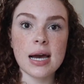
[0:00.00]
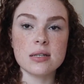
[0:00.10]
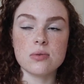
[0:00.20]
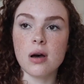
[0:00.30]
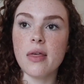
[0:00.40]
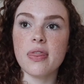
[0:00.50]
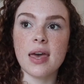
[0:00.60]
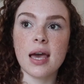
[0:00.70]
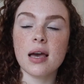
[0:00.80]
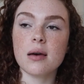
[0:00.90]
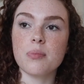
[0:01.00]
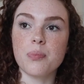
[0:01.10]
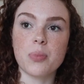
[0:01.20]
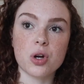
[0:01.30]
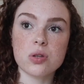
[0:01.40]
I do not think
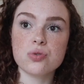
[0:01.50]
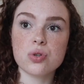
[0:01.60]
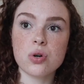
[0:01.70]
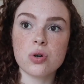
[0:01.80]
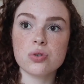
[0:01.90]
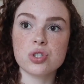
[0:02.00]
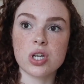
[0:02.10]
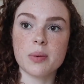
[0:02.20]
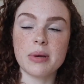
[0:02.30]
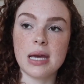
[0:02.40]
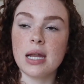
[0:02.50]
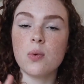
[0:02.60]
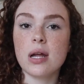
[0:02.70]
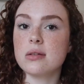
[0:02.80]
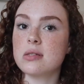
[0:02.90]
birth control should be
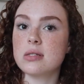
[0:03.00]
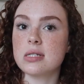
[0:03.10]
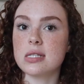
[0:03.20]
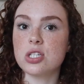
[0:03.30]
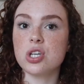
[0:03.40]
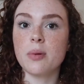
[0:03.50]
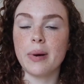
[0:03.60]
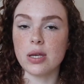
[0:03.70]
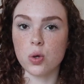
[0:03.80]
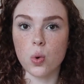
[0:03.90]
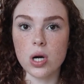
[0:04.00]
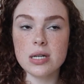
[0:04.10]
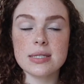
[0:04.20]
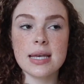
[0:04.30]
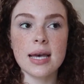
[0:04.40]
anyone else's decision but
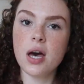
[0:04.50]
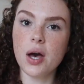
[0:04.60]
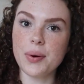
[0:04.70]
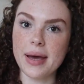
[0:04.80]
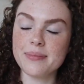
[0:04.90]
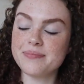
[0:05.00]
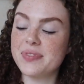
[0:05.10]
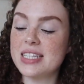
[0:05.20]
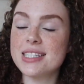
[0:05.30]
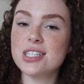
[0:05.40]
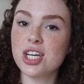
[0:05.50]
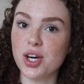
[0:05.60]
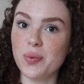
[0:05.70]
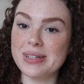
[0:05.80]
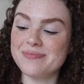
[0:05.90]
yours. Okay, this is a
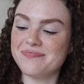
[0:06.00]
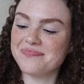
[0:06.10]
good one.